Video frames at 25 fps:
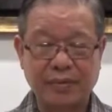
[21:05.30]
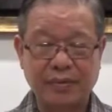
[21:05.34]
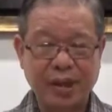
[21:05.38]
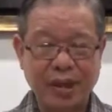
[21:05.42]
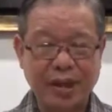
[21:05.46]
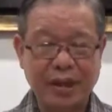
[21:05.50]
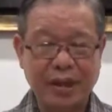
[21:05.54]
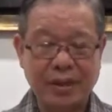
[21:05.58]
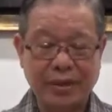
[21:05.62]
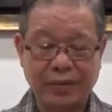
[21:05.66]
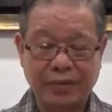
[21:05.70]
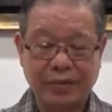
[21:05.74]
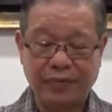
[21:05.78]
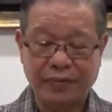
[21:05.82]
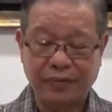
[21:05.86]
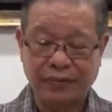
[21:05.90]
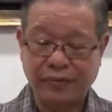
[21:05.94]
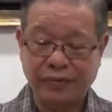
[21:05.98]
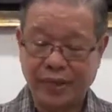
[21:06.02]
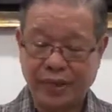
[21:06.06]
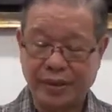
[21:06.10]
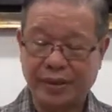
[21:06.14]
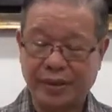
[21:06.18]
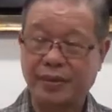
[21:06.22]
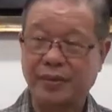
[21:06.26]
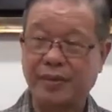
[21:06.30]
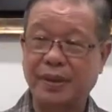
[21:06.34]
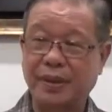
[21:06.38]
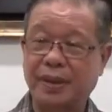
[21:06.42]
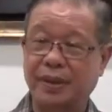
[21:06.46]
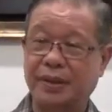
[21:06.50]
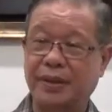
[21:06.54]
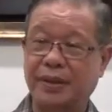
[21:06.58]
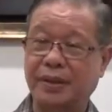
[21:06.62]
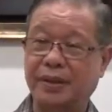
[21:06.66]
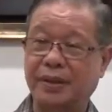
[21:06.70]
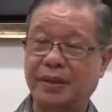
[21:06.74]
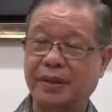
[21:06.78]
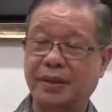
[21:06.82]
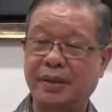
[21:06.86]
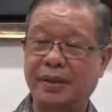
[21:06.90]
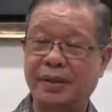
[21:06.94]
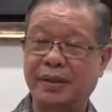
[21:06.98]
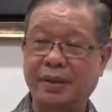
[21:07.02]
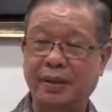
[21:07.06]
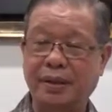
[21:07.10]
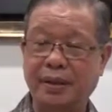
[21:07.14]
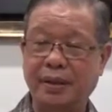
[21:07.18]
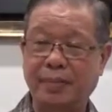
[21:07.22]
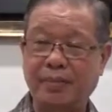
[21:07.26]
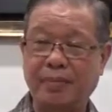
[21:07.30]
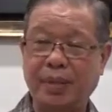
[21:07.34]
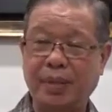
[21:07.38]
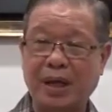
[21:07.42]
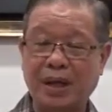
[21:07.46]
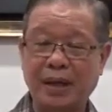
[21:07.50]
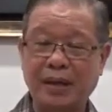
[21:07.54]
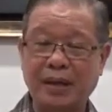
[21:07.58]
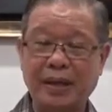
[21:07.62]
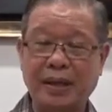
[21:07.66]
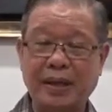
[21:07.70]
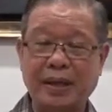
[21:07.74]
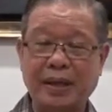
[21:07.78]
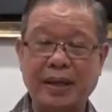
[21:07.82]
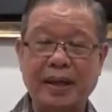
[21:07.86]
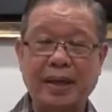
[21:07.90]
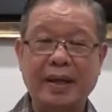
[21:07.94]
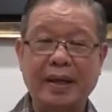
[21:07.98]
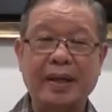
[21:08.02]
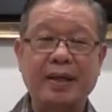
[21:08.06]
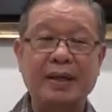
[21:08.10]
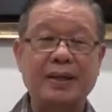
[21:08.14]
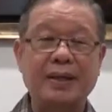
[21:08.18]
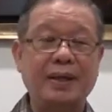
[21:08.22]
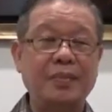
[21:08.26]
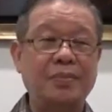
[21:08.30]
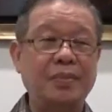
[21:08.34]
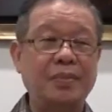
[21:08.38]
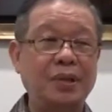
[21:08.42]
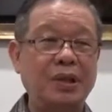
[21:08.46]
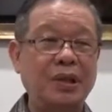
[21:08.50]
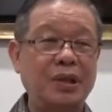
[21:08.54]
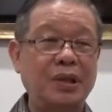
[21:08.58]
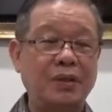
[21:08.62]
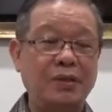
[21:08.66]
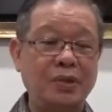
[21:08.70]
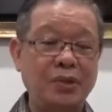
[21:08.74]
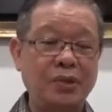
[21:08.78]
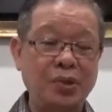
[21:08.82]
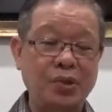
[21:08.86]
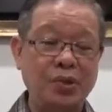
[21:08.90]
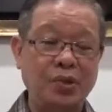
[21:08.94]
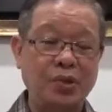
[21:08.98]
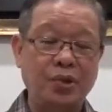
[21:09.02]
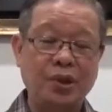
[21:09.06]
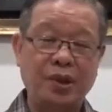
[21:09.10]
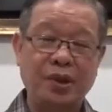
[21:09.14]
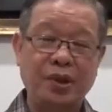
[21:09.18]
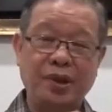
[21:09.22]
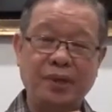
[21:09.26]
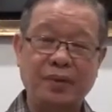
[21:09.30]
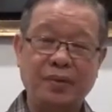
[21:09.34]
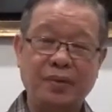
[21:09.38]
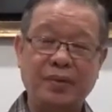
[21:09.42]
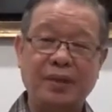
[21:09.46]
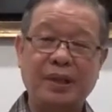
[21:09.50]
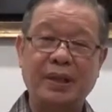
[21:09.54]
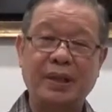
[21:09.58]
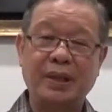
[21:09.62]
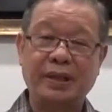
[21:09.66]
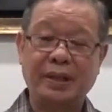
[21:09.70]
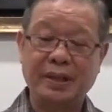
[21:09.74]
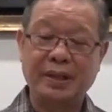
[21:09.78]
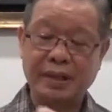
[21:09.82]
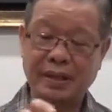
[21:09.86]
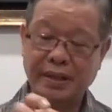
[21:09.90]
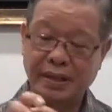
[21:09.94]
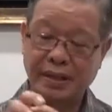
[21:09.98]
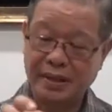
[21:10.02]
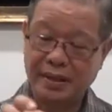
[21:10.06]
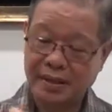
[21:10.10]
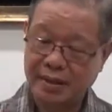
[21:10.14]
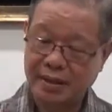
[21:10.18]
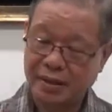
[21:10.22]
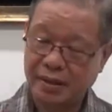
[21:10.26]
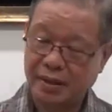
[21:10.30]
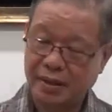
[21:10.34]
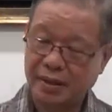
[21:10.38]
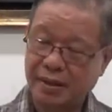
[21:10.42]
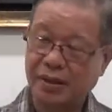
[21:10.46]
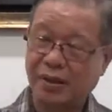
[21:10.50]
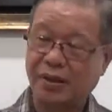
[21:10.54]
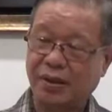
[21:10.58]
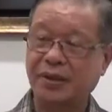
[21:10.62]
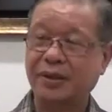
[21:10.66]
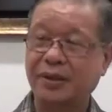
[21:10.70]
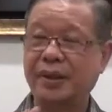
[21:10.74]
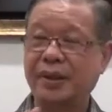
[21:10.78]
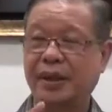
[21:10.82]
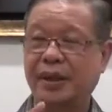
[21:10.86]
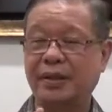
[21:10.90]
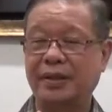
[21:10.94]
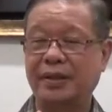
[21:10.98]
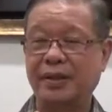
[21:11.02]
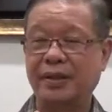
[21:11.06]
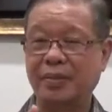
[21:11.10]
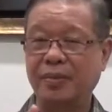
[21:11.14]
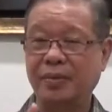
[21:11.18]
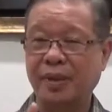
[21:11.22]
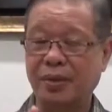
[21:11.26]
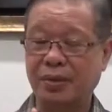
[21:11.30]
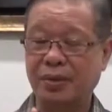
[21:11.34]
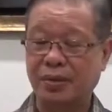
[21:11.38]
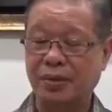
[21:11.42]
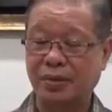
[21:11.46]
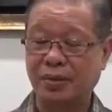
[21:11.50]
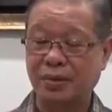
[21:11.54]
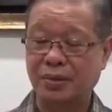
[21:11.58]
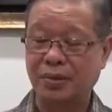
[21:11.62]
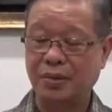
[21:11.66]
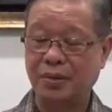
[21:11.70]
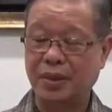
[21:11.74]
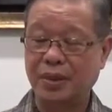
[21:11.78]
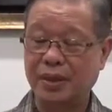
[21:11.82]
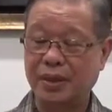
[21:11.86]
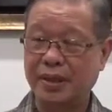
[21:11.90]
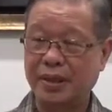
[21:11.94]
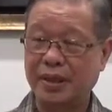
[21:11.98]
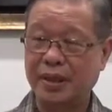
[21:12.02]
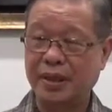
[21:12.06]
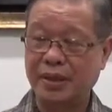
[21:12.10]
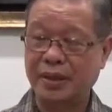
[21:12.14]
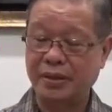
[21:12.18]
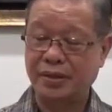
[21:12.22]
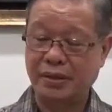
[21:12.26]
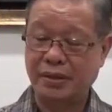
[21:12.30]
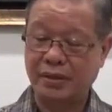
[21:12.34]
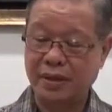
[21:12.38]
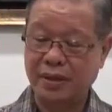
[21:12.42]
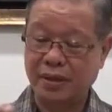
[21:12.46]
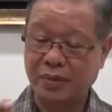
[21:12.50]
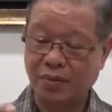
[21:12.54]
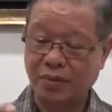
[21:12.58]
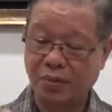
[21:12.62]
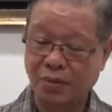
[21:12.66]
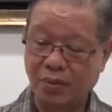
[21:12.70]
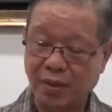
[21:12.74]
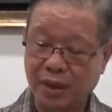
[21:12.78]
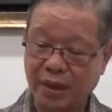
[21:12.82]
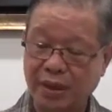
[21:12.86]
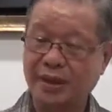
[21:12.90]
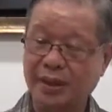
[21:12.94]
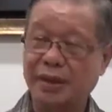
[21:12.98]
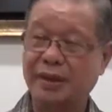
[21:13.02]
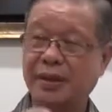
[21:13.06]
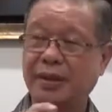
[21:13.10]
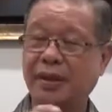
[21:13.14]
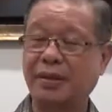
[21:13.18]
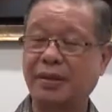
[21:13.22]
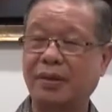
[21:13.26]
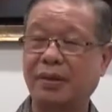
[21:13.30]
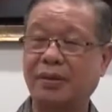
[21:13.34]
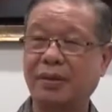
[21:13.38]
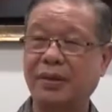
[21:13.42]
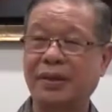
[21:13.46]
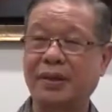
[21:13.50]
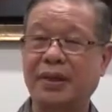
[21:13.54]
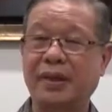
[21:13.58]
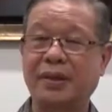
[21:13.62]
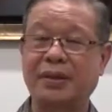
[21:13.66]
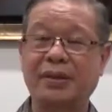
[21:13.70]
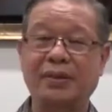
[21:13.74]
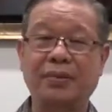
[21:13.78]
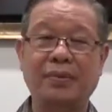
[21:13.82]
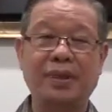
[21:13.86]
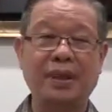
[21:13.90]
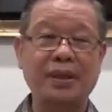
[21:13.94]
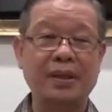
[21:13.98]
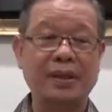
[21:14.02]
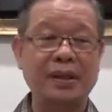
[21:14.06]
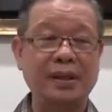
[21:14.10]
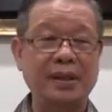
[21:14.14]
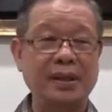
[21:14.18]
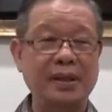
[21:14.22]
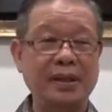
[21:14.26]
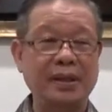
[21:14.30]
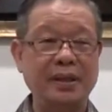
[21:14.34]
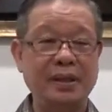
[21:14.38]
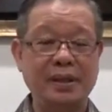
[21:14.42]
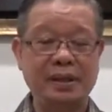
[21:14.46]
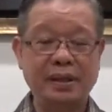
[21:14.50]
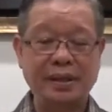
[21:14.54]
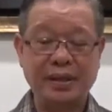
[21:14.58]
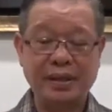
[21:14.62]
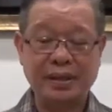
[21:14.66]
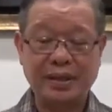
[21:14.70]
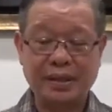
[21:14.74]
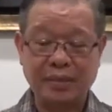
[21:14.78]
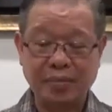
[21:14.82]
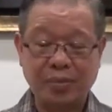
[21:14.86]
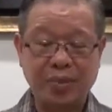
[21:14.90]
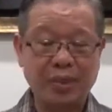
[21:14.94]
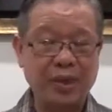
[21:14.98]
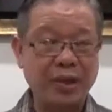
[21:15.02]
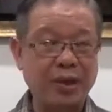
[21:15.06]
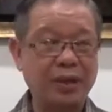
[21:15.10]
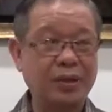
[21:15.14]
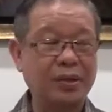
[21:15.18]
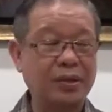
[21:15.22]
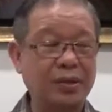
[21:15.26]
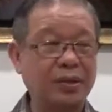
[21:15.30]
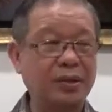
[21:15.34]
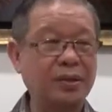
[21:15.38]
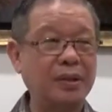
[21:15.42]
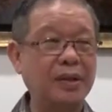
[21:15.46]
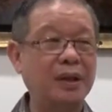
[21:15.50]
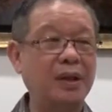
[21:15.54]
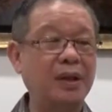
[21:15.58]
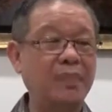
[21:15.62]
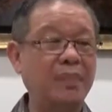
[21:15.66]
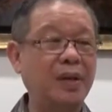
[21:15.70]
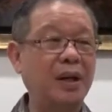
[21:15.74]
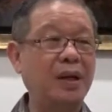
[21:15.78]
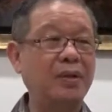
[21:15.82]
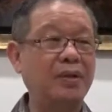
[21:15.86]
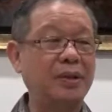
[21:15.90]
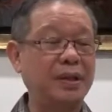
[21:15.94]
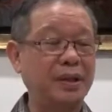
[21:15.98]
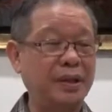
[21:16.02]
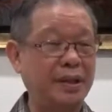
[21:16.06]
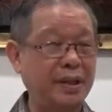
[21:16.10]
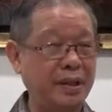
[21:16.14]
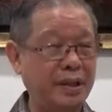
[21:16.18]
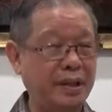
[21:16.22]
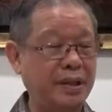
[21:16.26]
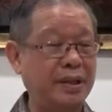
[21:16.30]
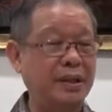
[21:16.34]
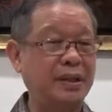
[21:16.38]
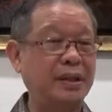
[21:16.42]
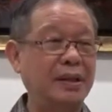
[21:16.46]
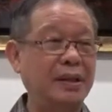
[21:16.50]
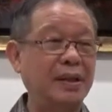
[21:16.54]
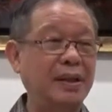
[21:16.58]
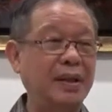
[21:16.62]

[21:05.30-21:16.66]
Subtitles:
really fixed words in Pali. The Buddha will use certain words in certain contexts, and you must always ask yourself, what is the context? What is the Buddha talking about here?